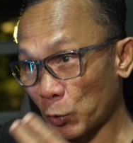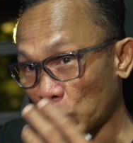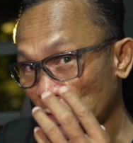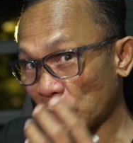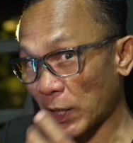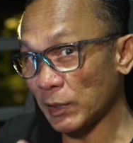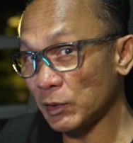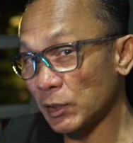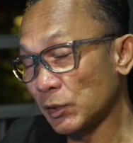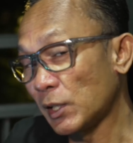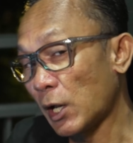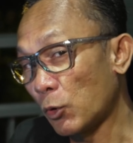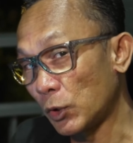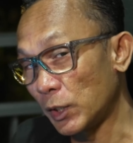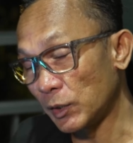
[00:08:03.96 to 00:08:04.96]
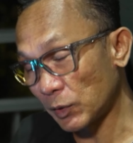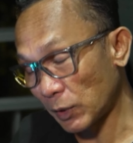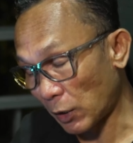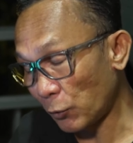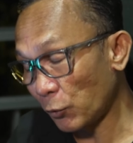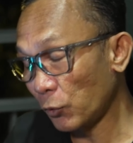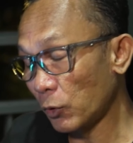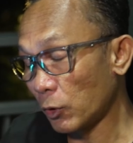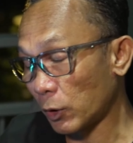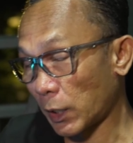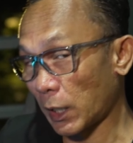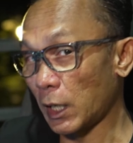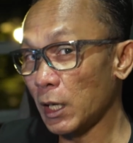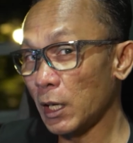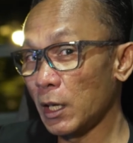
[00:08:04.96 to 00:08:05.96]
process the sound itself,
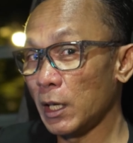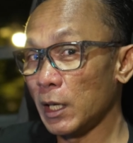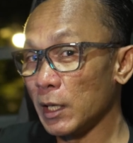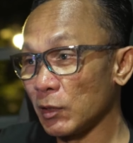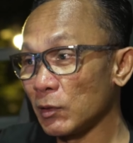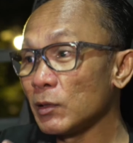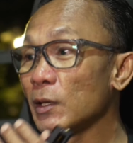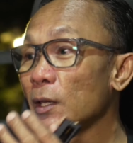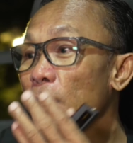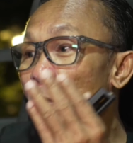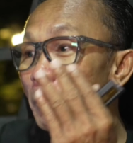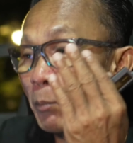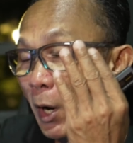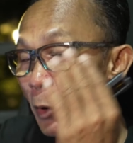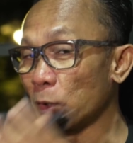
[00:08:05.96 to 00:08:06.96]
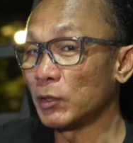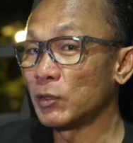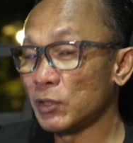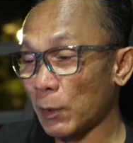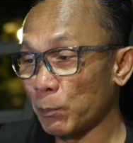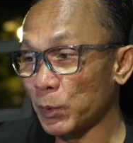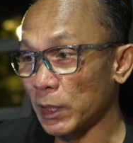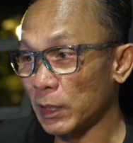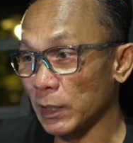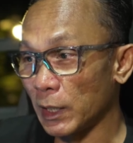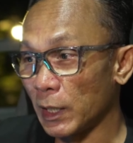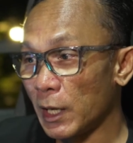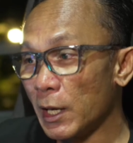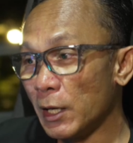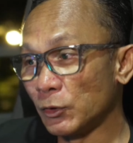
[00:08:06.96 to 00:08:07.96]
okay, is powered
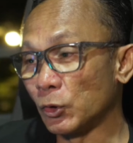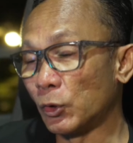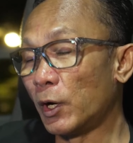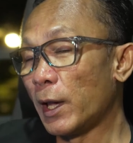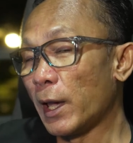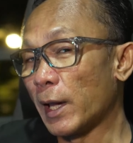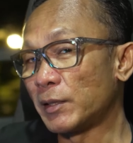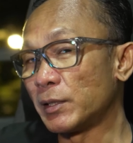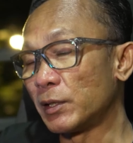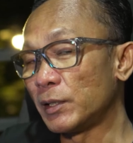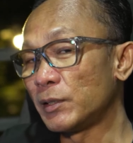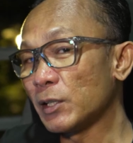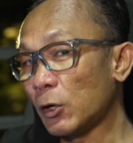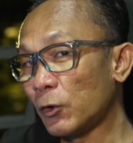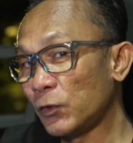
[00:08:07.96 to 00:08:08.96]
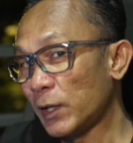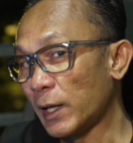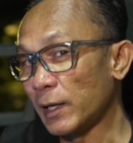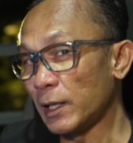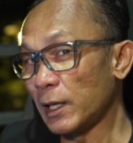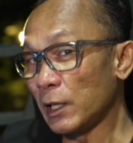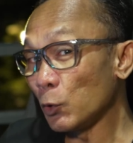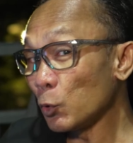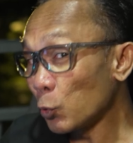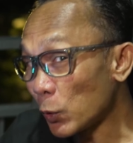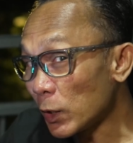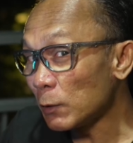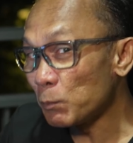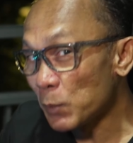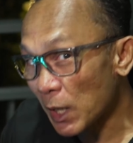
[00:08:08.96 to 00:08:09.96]
separately. So as a result of that, it
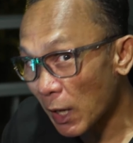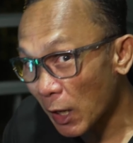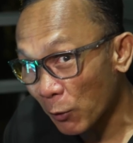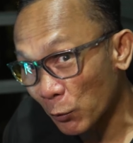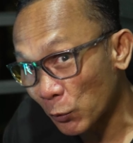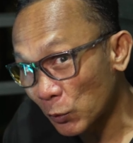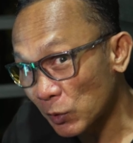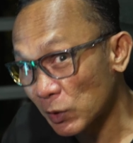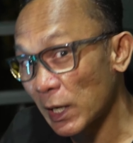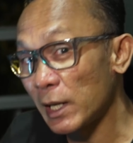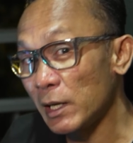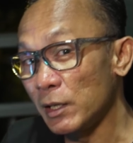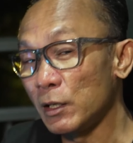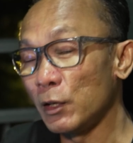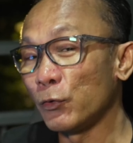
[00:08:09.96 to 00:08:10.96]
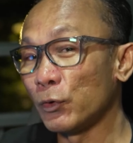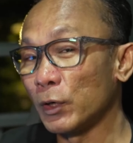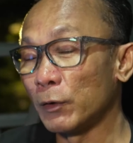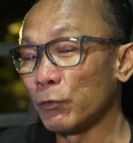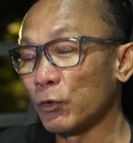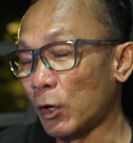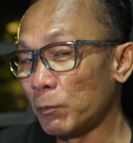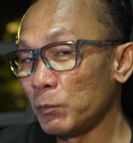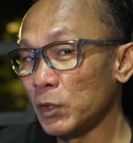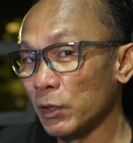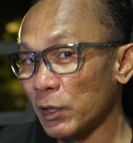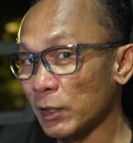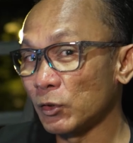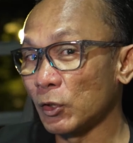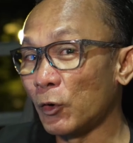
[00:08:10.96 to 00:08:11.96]
will behave slightly different from the
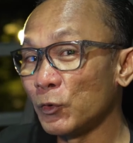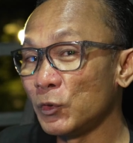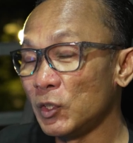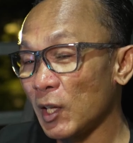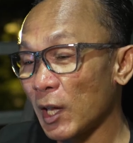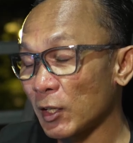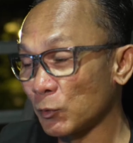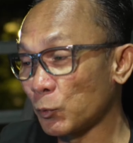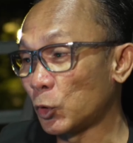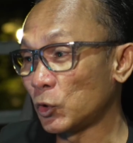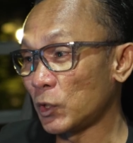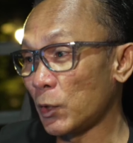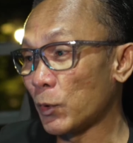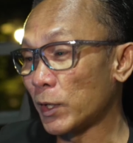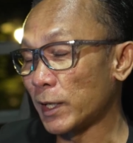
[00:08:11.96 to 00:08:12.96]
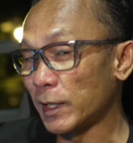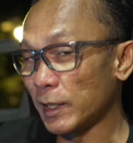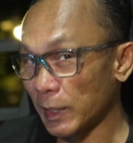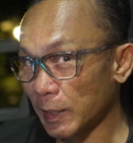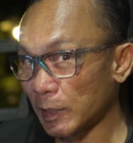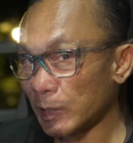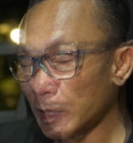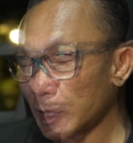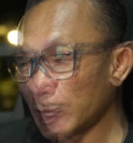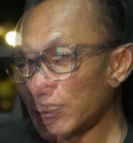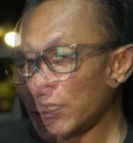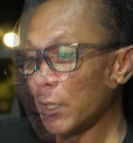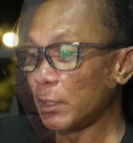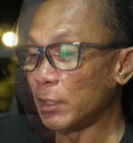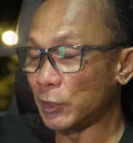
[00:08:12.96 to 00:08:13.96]
rest of CS43198.
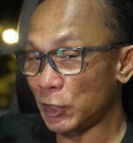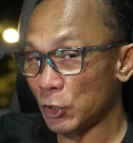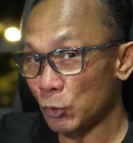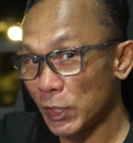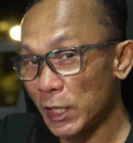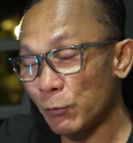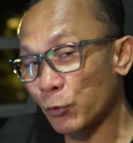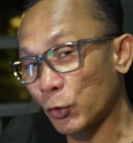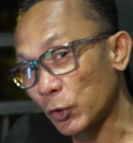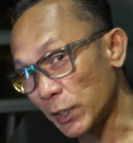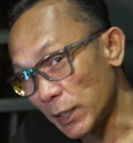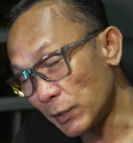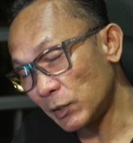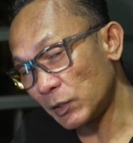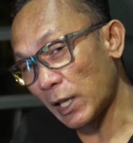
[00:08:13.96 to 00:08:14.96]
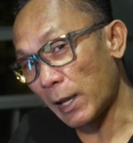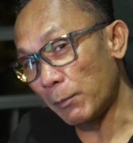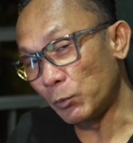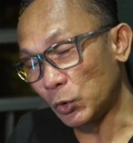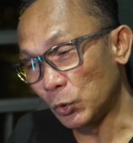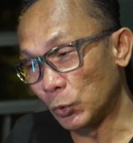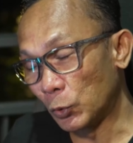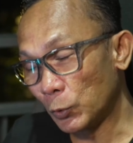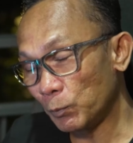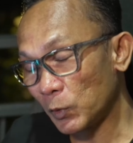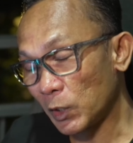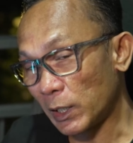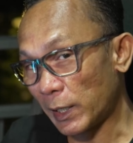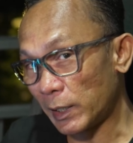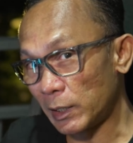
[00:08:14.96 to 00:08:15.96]
The tuning for this M2,
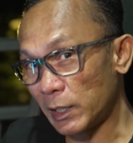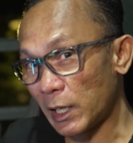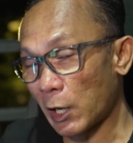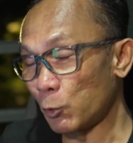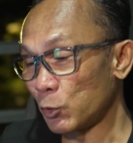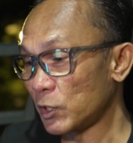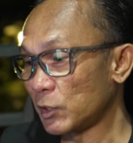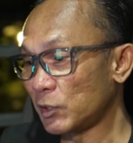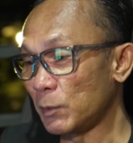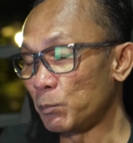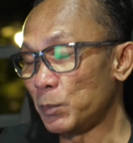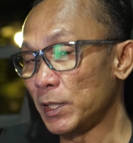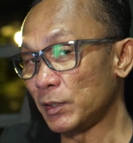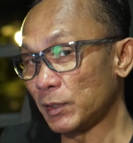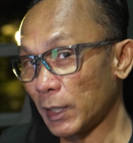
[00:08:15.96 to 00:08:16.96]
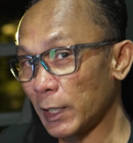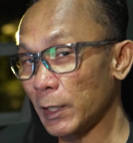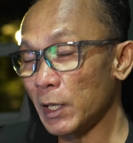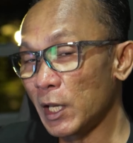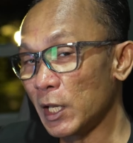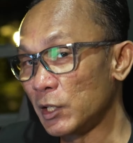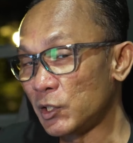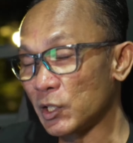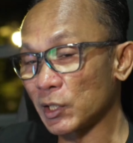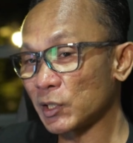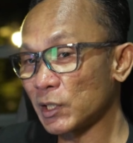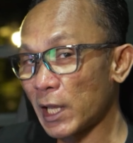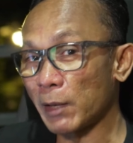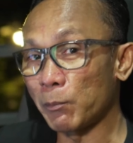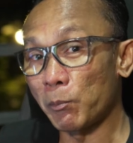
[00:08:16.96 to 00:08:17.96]
gladly, I would just simply say, just
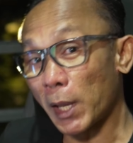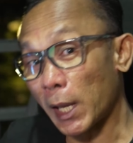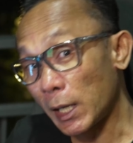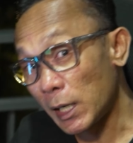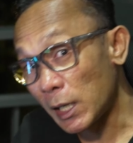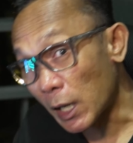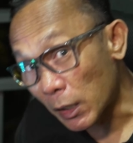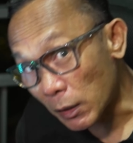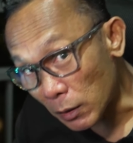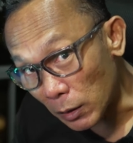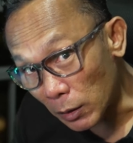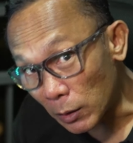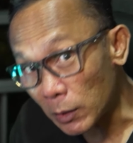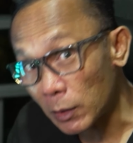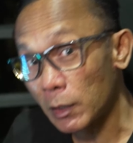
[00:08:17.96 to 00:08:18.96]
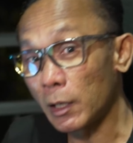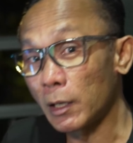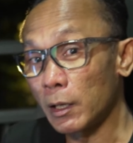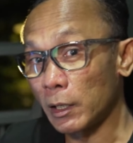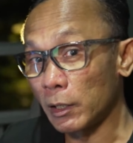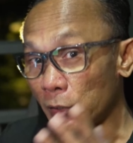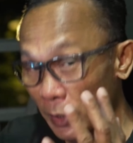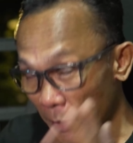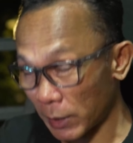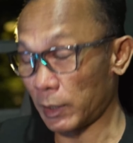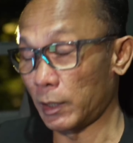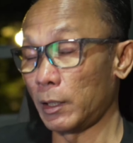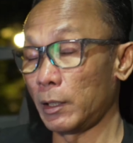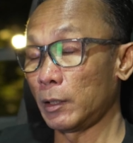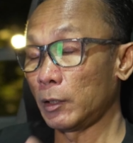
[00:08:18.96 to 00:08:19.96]
like many other great
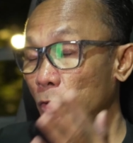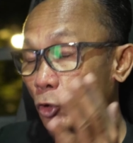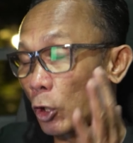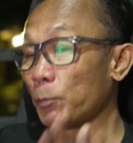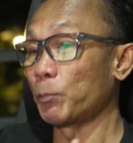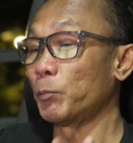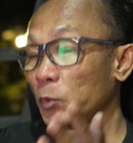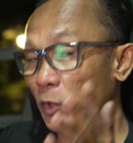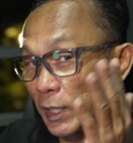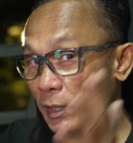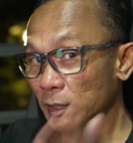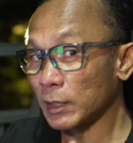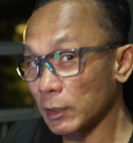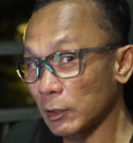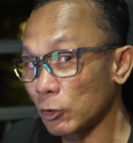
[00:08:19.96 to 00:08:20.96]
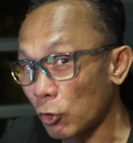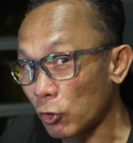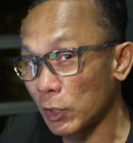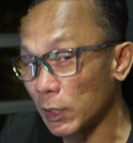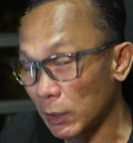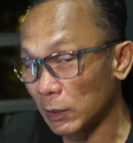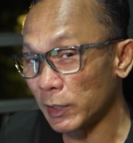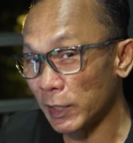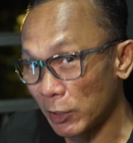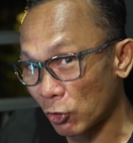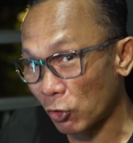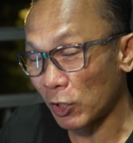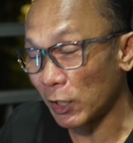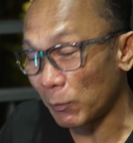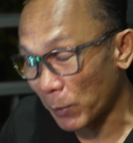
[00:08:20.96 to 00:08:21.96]
top-rated dongle in
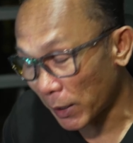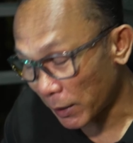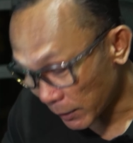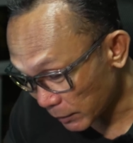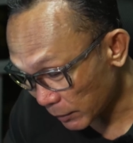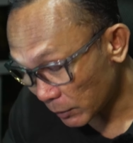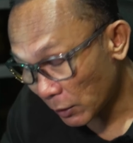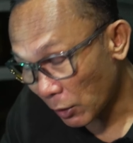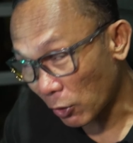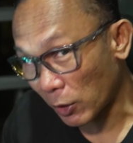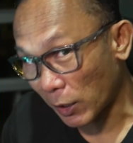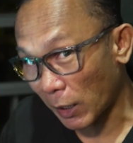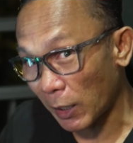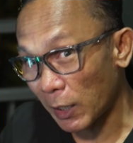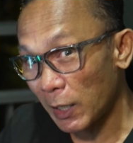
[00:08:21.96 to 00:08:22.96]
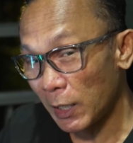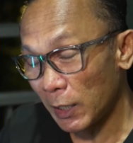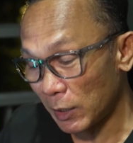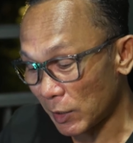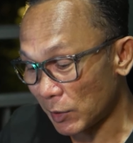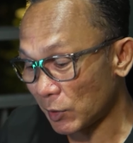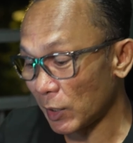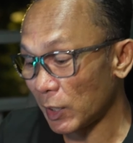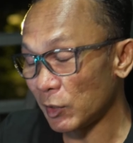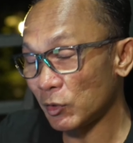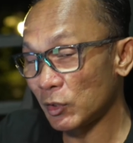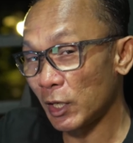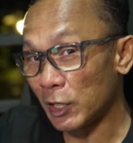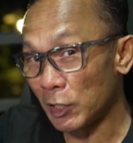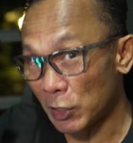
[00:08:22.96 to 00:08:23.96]
Dongle Madness, okay, this
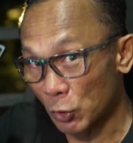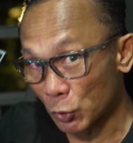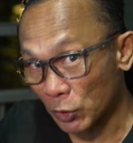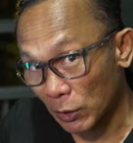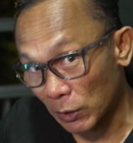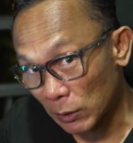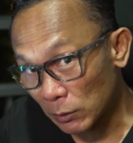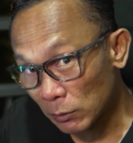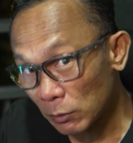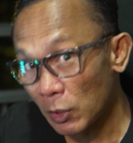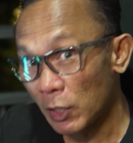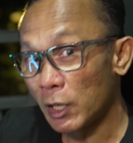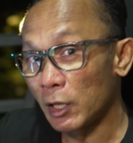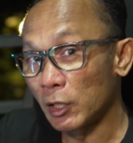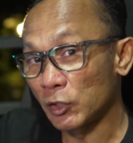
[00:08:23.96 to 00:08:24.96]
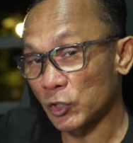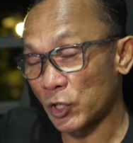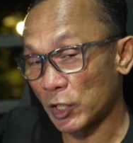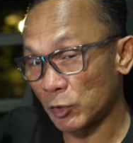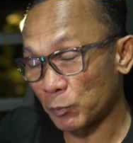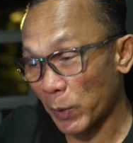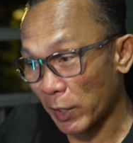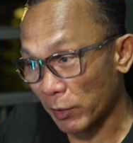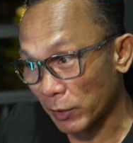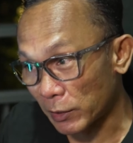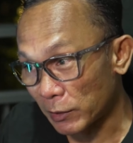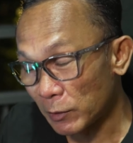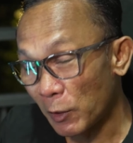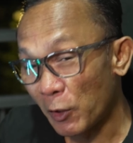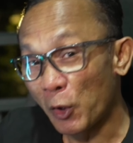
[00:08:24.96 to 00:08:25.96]
is neutral,
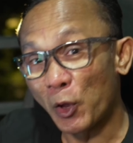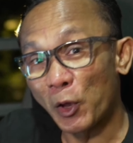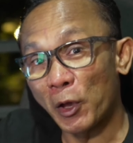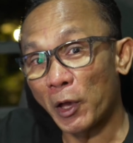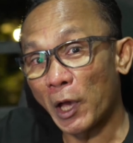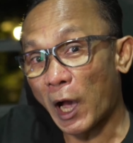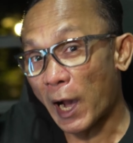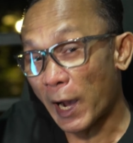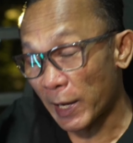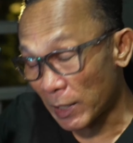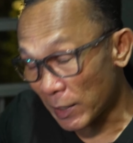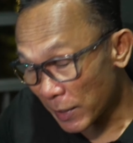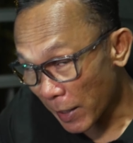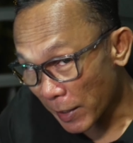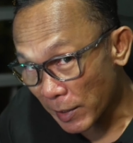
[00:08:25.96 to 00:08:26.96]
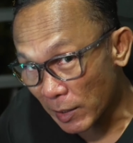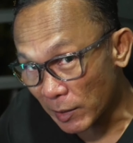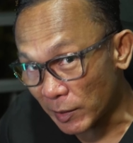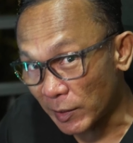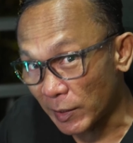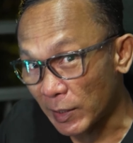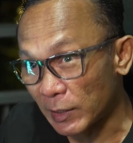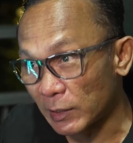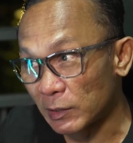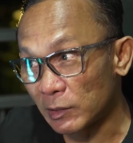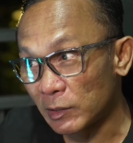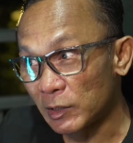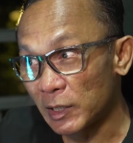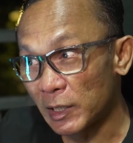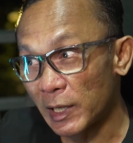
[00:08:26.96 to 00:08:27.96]
transparent, highly
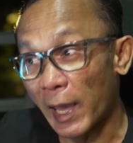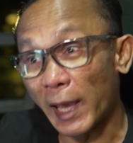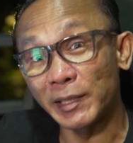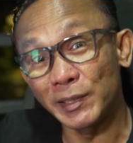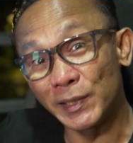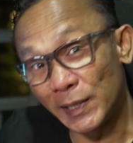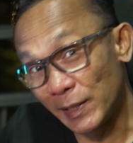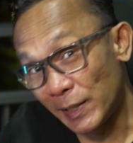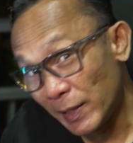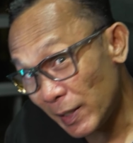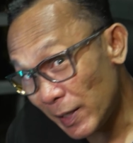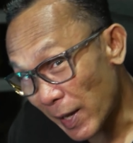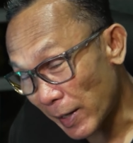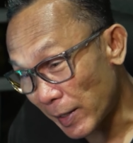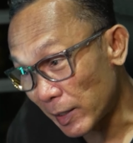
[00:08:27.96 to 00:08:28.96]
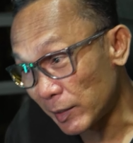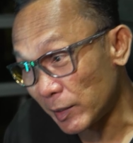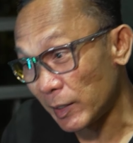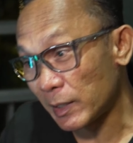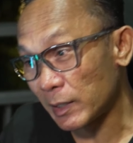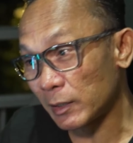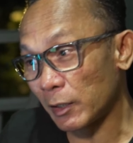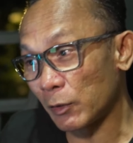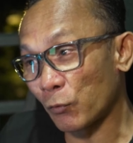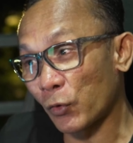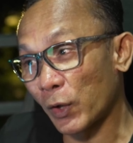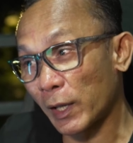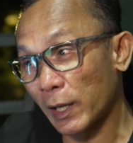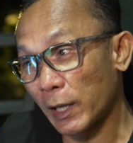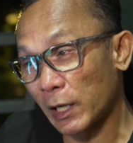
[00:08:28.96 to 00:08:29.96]
analytical, exceedingly analytical, in
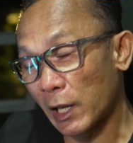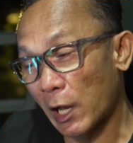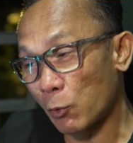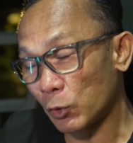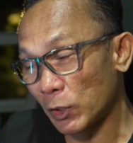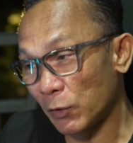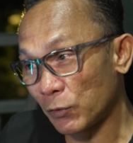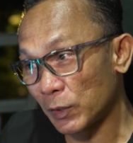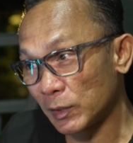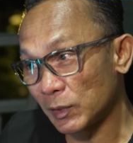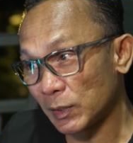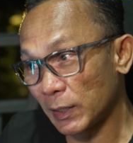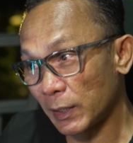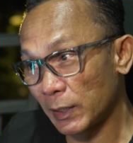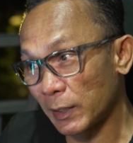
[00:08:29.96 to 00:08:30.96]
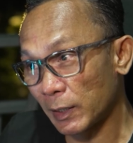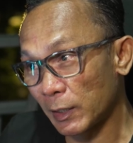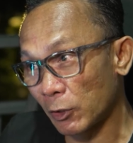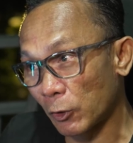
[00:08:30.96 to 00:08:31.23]
fact, and I would even say that,